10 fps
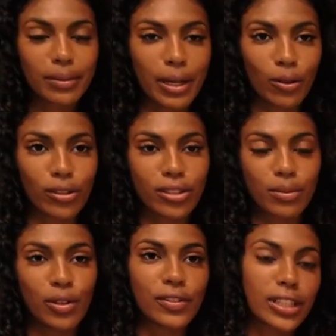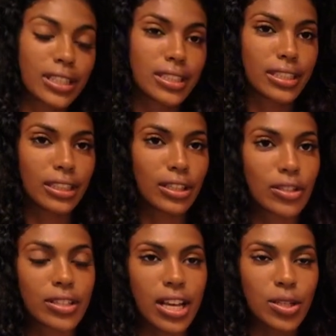my goal is to move to
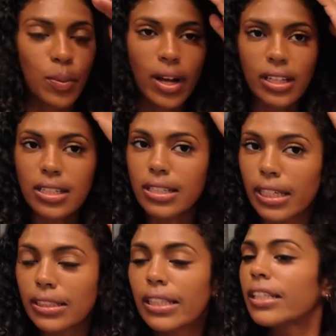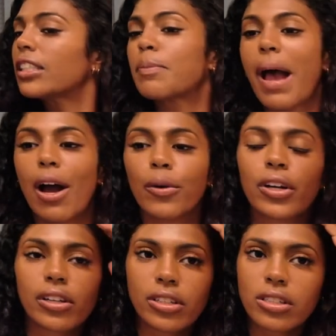concealers as well as skin tints,
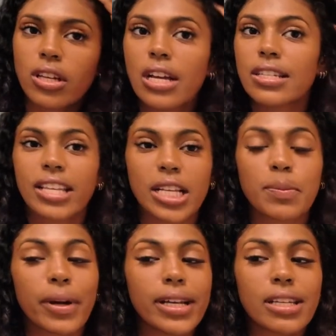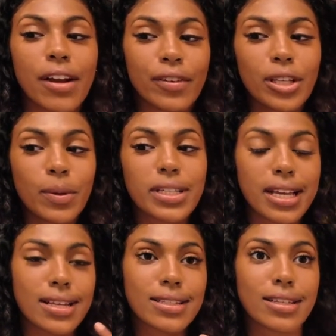powders, set sprays. I really want to
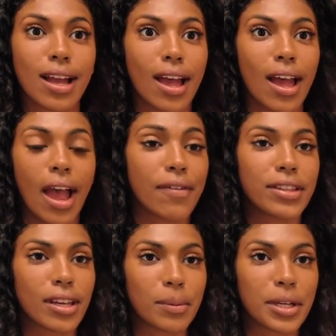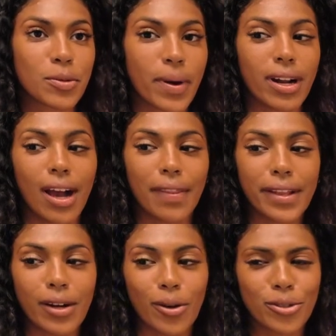test everything because why not? And
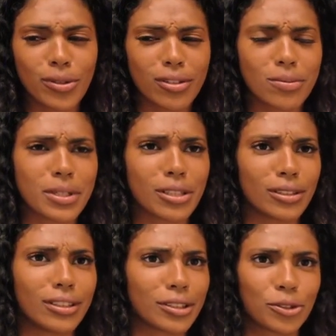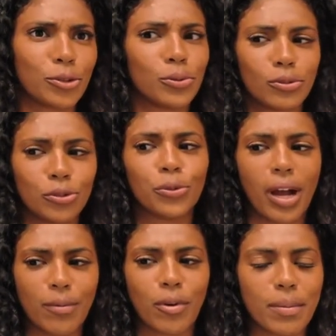then it also gives me an excuse to
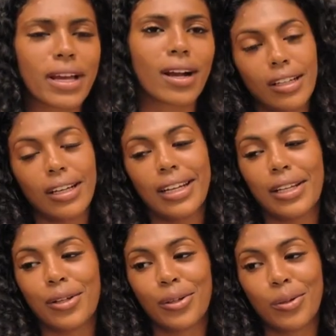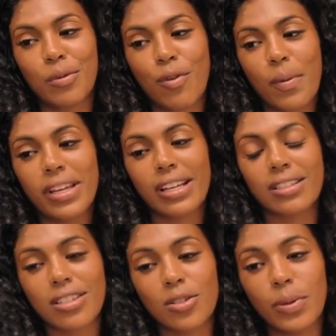have more makeup. Anywho, before we can get
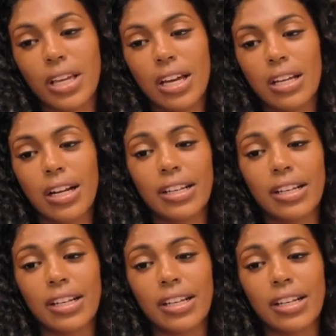into this weekend, I